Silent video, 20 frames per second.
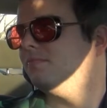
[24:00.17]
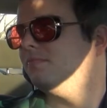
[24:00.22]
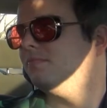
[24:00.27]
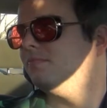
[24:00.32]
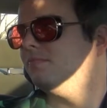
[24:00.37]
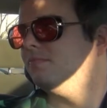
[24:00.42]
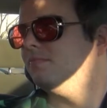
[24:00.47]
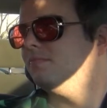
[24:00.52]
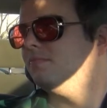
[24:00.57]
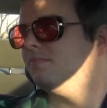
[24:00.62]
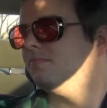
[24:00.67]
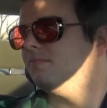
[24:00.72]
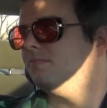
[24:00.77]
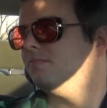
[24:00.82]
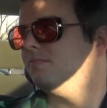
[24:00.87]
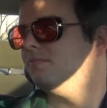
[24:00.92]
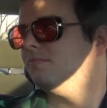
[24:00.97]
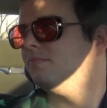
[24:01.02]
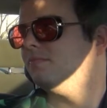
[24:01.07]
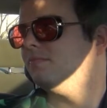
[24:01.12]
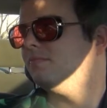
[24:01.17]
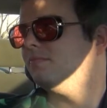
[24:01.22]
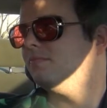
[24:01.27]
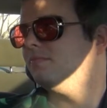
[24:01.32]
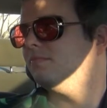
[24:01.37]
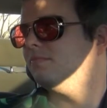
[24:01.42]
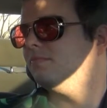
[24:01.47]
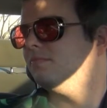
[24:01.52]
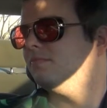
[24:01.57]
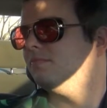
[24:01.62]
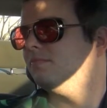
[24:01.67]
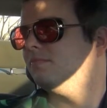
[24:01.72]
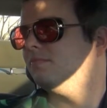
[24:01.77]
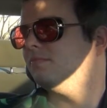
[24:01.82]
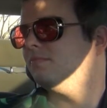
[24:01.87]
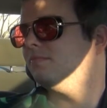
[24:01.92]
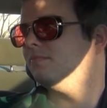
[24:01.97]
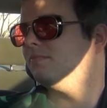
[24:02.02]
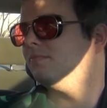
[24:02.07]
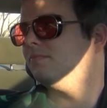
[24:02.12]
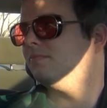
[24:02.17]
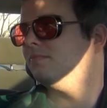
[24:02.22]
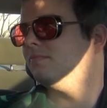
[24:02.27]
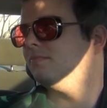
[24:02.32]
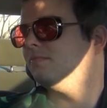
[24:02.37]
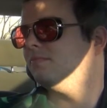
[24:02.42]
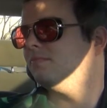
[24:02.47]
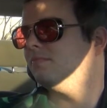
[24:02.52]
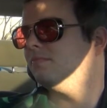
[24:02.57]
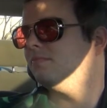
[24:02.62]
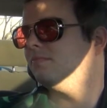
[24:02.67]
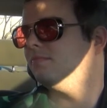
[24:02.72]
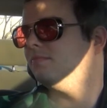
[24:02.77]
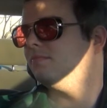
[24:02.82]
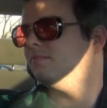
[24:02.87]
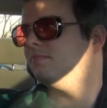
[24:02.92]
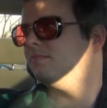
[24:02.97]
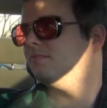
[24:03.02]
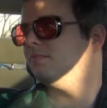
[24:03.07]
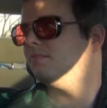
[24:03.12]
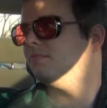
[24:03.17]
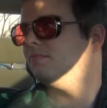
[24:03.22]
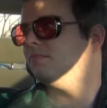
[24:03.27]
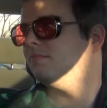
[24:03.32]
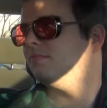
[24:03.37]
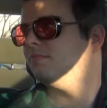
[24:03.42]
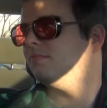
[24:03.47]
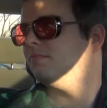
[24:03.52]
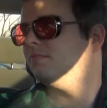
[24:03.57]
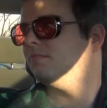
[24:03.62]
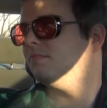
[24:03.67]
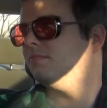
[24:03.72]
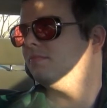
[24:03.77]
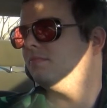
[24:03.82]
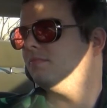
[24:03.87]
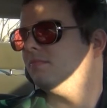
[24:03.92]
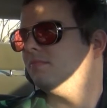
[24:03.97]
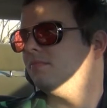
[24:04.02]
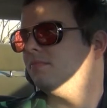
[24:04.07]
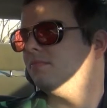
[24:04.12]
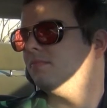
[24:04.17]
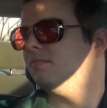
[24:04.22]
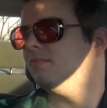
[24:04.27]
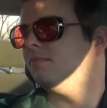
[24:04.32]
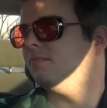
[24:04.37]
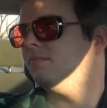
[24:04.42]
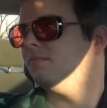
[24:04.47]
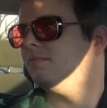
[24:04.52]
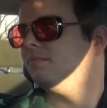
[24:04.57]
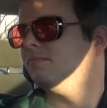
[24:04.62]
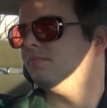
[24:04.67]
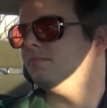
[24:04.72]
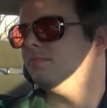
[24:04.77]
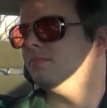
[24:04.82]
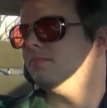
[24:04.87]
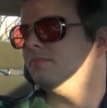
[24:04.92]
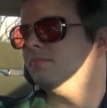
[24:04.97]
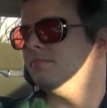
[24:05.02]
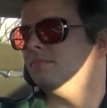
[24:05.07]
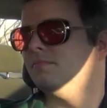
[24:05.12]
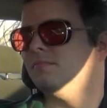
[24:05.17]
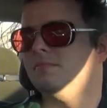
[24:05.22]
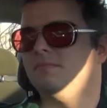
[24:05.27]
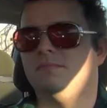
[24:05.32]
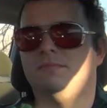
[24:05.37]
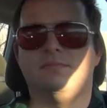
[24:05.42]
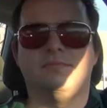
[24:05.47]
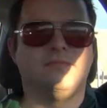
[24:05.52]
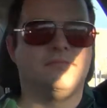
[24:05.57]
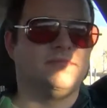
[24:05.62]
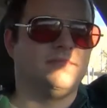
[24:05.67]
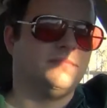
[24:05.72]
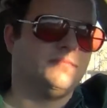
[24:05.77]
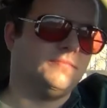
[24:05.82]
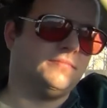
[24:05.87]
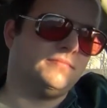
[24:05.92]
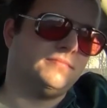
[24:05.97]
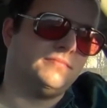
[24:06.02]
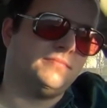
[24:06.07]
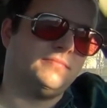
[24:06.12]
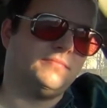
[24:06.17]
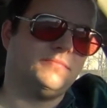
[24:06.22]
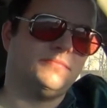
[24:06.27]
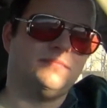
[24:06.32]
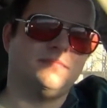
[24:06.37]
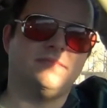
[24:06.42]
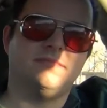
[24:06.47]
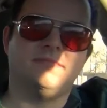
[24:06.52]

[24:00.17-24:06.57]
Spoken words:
[no speech]